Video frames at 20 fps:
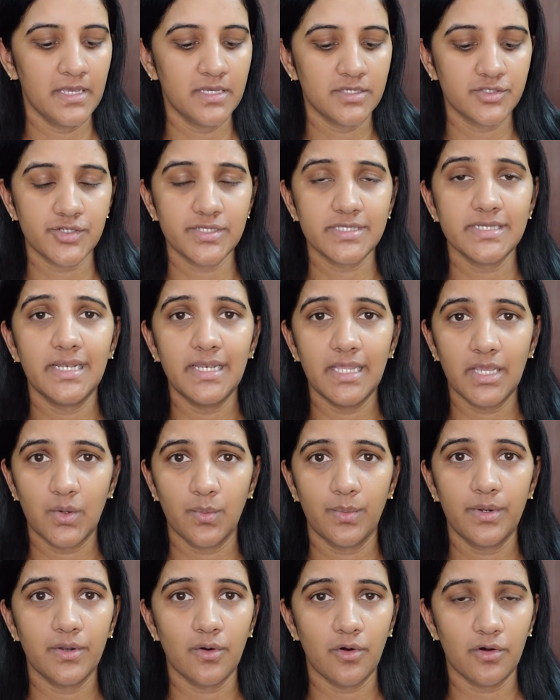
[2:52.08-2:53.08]
So it's a
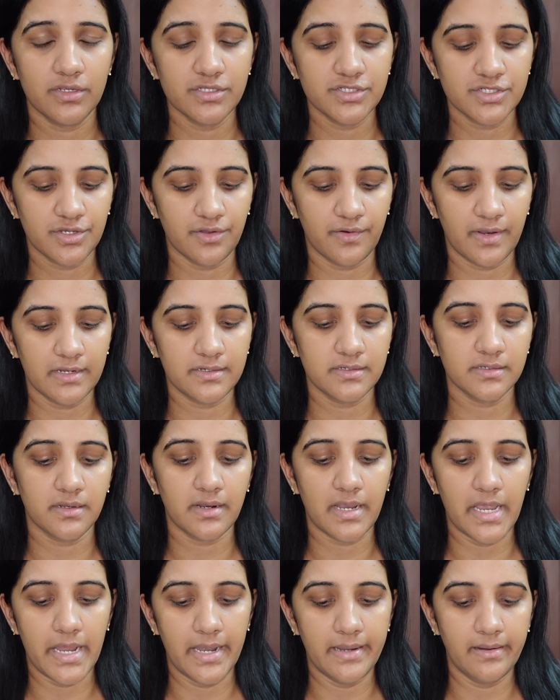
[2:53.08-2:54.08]
liquid orange corrector,
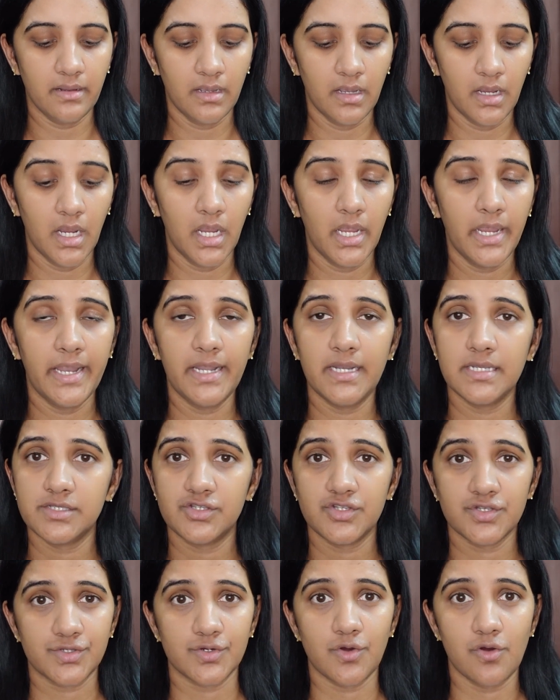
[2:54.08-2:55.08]
and it is
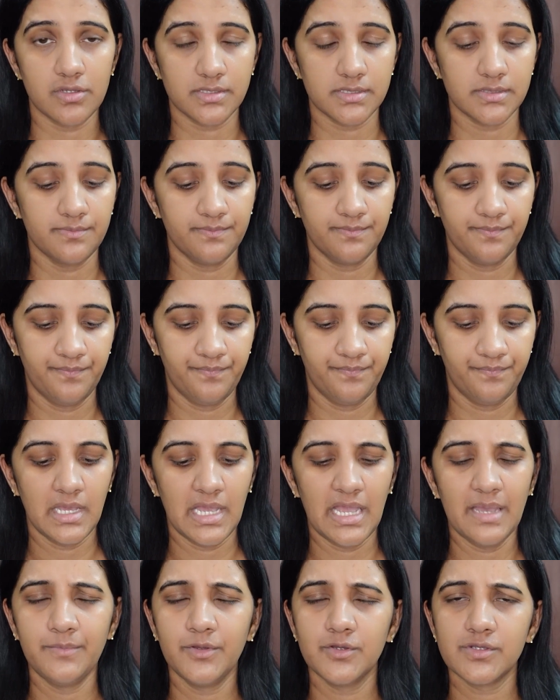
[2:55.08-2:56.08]
just awesome.
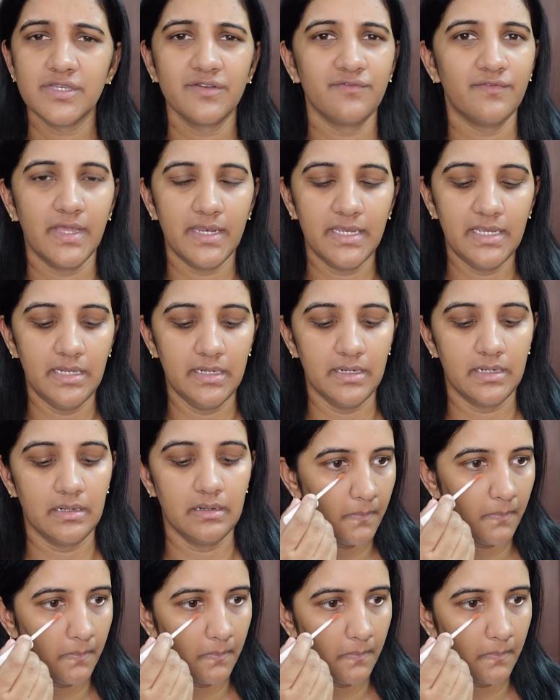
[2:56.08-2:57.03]
I'm using very little.